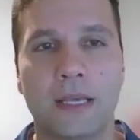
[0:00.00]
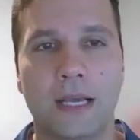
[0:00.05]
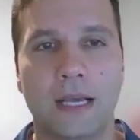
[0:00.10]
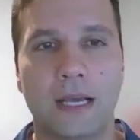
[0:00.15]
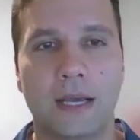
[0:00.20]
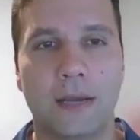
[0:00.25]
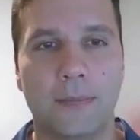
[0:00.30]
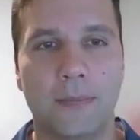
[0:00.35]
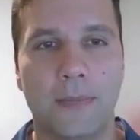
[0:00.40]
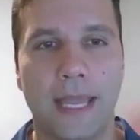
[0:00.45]

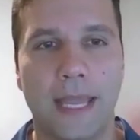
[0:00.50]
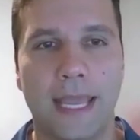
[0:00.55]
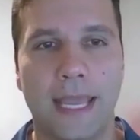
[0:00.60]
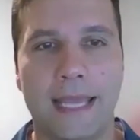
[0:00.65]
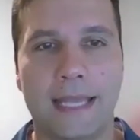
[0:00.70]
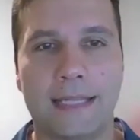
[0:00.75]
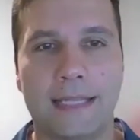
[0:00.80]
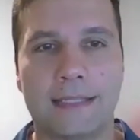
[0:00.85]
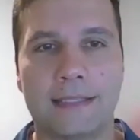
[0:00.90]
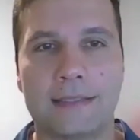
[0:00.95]

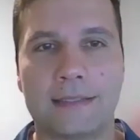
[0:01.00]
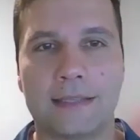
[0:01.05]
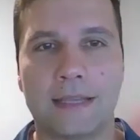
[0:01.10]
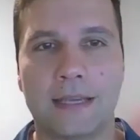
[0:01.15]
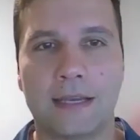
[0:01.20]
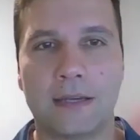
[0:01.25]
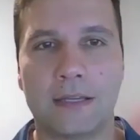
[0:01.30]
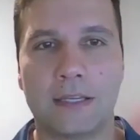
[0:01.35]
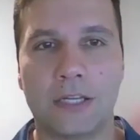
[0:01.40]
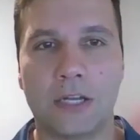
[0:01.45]
And
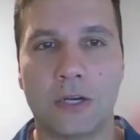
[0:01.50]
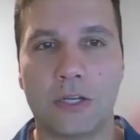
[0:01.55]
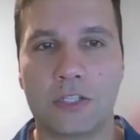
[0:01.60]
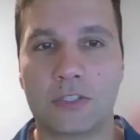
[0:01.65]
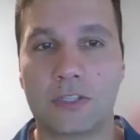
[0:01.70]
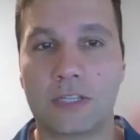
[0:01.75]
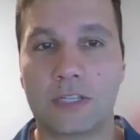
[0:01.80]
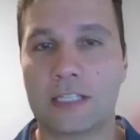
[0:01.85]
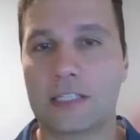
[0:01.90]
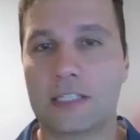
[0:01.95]

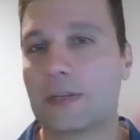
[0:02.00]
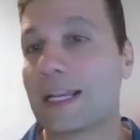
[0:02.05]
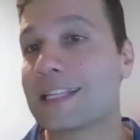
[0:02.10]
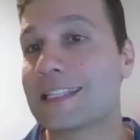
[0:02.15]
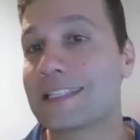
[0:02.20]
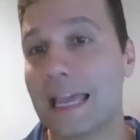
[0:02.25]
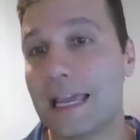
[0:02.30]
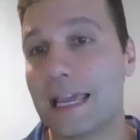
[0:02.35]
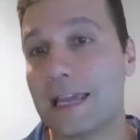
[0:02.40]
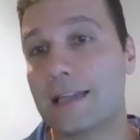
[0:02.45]
it's
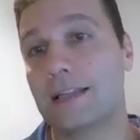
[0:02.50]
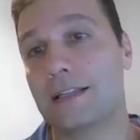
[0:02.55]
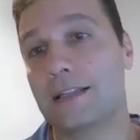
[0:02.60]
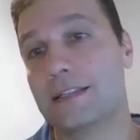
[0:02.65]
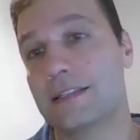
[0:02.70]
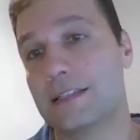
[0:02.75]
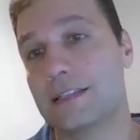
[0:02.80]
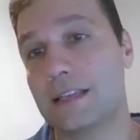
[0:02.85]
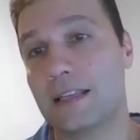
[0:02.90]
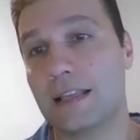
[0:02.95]
exciting to
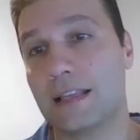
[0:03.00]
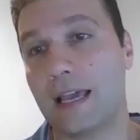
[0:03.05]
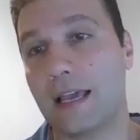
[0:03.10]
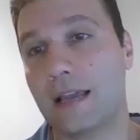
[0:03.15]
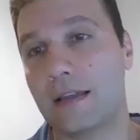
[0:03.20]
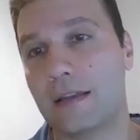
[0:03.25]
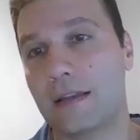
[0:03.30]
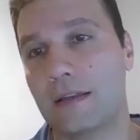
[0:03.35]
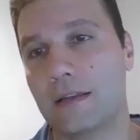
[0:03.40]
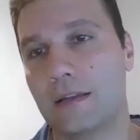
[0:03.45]
see
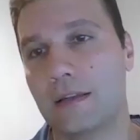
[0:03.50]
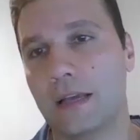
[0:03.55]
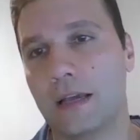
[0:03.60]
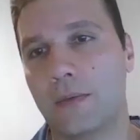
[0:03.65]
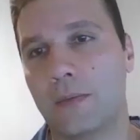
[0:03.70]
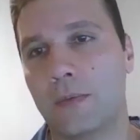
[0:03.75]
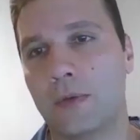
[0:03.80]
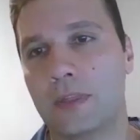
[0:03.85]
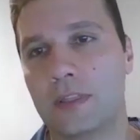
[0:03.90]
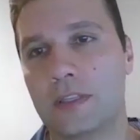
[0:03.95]
that
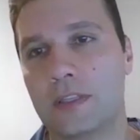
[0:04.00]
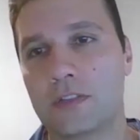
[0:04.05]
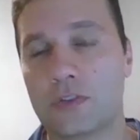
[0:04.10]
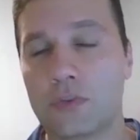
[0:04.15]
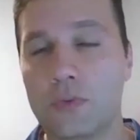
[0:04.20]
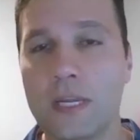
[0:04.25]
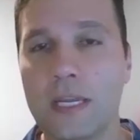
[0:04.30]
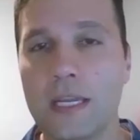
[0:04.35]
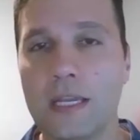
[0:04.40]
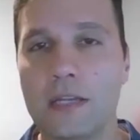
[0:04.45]
with the
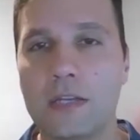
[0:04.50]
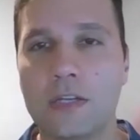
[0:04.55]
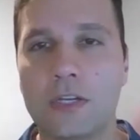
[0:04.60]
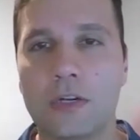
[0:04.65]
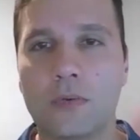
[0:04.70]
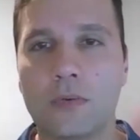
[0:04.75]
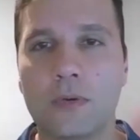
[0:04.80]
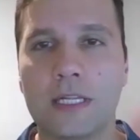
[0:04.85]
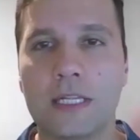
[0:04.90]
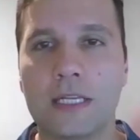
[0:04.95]
Zerene, you
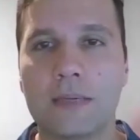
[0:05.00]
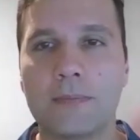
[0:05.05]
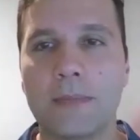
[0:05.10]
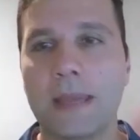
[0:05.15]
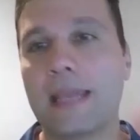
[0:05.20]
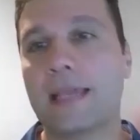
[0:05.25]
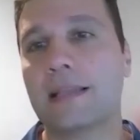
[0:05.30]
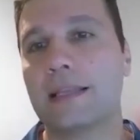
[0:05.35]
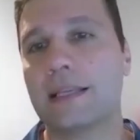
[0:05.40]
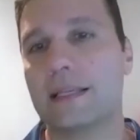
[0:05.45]
can really
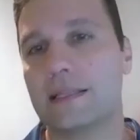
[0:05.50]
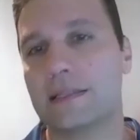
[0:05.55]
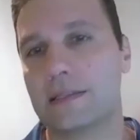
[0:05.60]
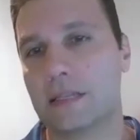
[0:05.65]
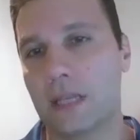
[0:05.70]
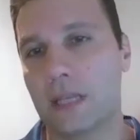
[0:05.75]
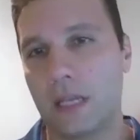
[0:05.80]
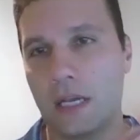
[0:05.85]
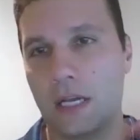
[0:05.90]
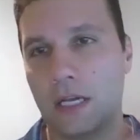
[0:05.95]
make
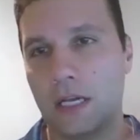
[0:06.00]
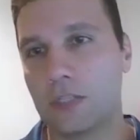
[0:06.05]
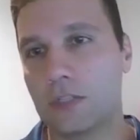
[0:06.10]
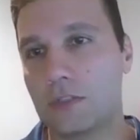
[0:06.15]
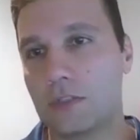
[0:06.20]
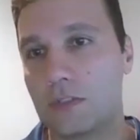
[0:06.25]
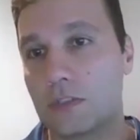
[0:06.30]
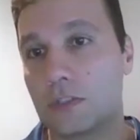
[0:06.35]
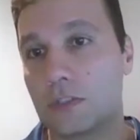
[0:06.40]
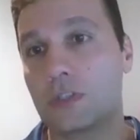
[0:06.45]
these
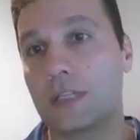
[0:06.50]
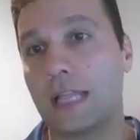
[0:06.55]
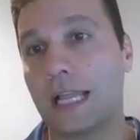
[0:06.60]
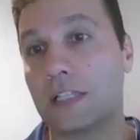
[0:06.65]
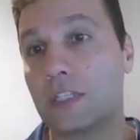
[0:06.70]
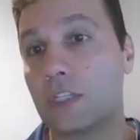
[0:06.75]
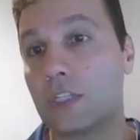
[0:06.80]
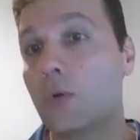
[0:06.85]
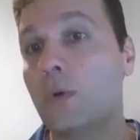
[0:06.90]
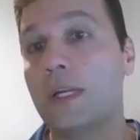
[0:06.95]

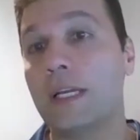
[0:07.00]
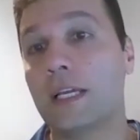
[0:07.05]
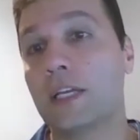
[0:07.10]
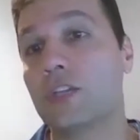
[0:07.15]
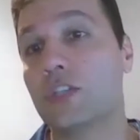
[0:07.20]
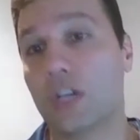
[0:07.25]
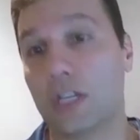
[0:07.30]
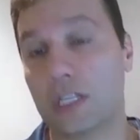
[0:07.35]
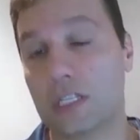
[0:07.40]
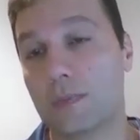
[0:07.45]
like tuning
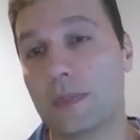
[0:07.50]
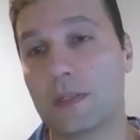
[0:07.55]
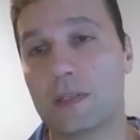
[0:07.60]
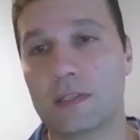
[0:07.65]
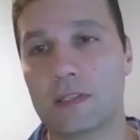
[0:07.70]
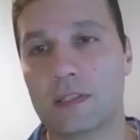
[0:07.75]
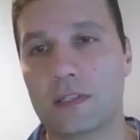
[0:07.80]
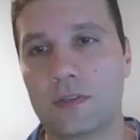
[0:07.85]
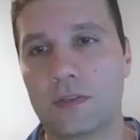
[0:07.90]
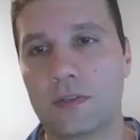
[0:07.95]

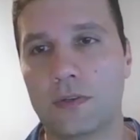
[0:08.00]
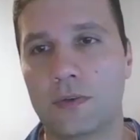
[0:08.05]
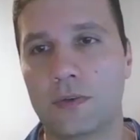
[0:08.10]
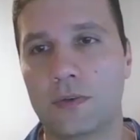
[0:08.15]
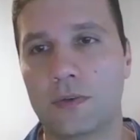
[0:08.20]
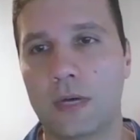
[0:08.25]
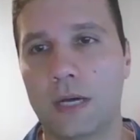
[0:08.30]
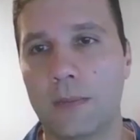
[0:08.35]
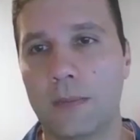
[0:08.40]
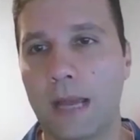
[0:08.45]
adjustments
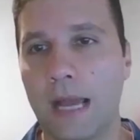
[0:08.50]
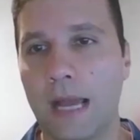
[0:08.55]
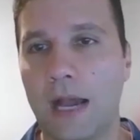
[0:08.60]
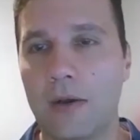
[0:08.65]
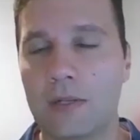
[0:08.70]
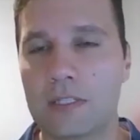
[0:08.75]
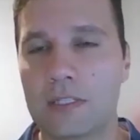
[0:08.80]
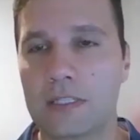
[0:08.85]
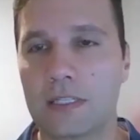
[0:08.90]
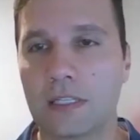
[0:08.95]
to
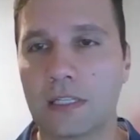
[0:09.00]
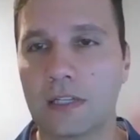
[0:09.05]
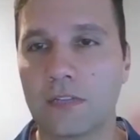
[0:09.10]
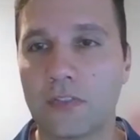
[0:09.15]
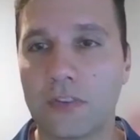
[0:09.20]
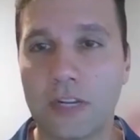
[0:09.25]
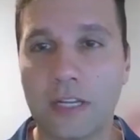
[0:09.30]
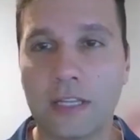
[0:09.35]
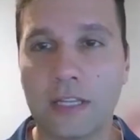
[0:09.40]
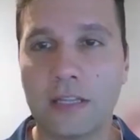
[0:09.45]
how it's
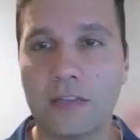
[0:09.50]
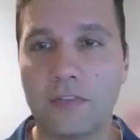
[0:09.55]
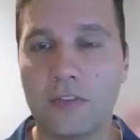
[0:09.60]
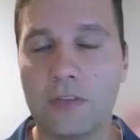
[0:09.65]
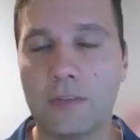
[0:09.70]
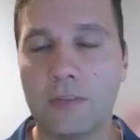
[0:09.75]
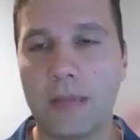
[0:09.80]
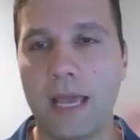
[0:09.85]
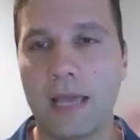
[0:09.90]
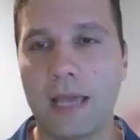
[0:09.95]
delivering the
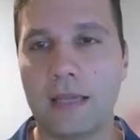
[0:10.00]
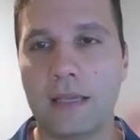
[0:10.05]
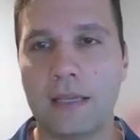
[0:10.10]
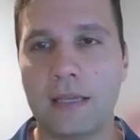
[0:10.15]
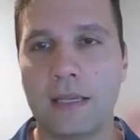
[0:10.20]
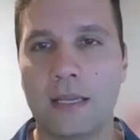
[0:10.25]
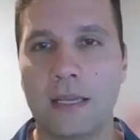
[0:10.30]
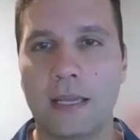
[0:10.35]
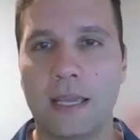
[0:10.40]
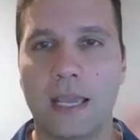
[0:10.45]
feedback,
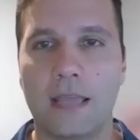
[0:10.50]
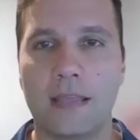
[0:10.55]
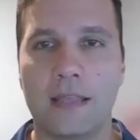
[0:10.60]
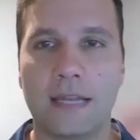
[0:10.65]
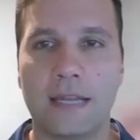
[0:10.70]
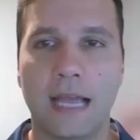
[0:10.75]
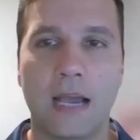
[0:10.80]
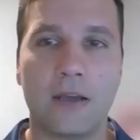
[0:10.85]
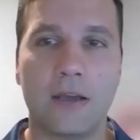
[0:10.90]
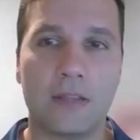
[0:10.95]
and
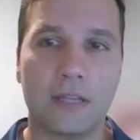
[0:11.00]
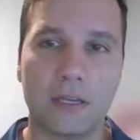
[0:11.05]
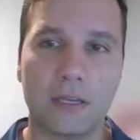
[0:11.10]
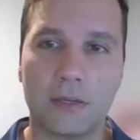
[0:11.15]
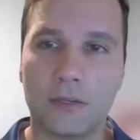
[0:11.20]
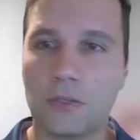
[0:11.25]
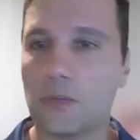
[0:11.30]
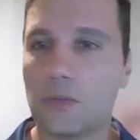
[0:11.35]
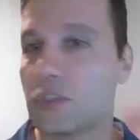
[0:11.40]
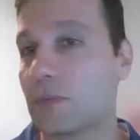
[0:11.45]
then how
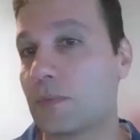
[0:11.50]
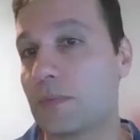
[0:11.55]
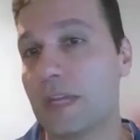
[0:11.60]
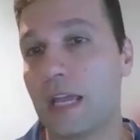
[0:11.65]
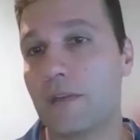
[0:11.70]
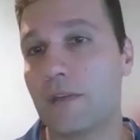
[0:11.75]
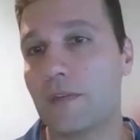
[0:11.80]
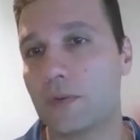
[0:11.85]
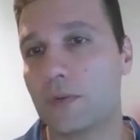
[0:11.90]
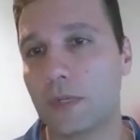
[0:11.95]
the user
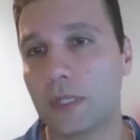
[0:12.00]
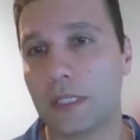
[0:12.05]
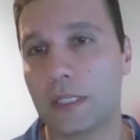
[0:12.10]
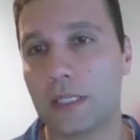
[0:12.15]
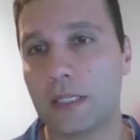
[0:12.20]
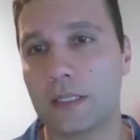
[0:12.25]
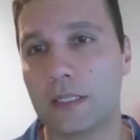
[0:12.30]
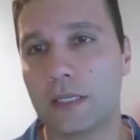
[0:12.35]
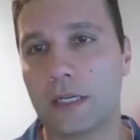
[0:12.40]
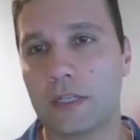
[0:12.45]
behavior
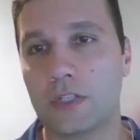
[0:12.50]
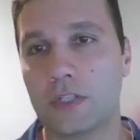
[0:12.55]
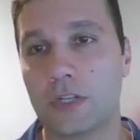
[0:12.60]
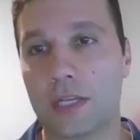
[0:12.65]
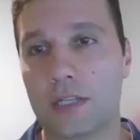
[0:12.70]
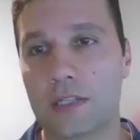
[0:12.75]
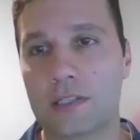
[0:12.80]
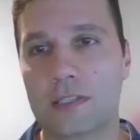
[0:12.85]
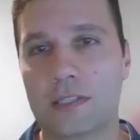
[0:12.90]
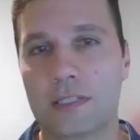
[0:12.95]
really
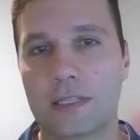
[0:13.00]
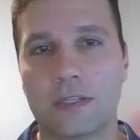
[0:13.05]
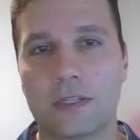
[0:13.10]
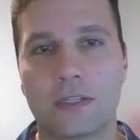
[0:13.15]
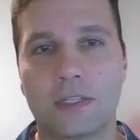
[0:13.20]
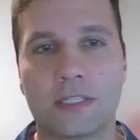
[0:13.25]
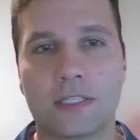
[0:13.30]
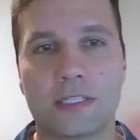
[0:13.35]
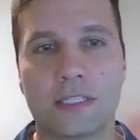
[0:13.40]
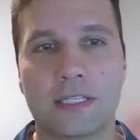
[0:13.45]
adjusts. And
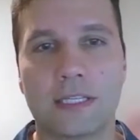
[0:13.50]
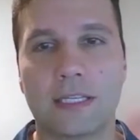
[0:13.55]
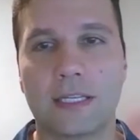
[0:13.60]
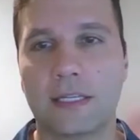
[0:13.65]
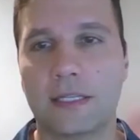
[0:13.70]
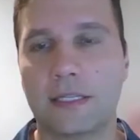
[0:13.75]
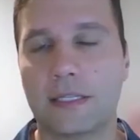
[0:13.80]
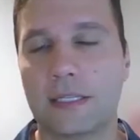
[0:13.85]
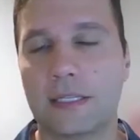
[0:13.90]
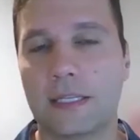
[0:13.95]
you can see it
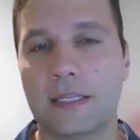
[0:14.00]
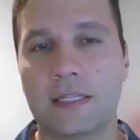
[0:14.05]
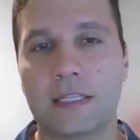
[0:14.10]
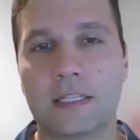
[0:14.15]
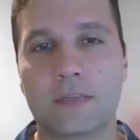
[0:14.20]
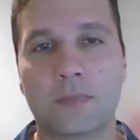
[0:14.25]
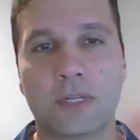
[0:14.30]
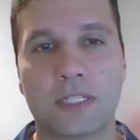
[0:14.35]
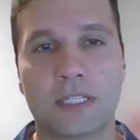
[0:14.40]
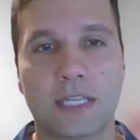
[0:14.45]
in
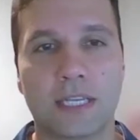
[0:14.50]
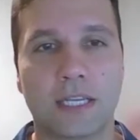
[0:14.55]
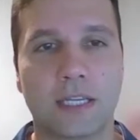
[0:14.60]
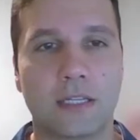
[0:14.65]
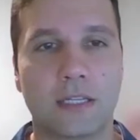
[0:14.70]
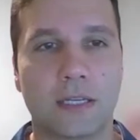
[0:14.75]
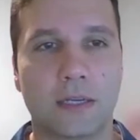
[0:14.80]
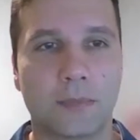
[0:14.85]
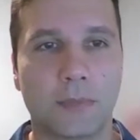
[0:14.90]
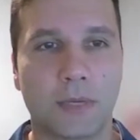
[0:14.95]
this
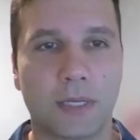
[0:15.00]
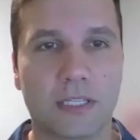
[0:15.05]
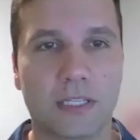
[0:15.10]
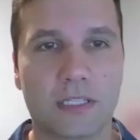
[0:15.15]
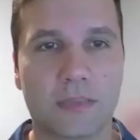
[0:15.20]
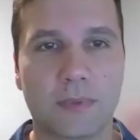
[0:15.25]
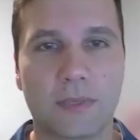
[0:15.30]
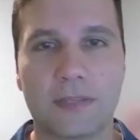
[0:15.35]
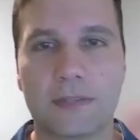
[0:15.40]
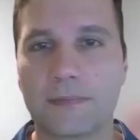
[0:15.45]
particular
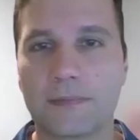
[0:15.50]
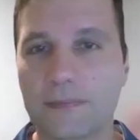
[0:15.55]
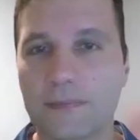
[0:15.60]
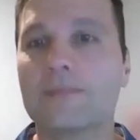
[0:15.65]
participant.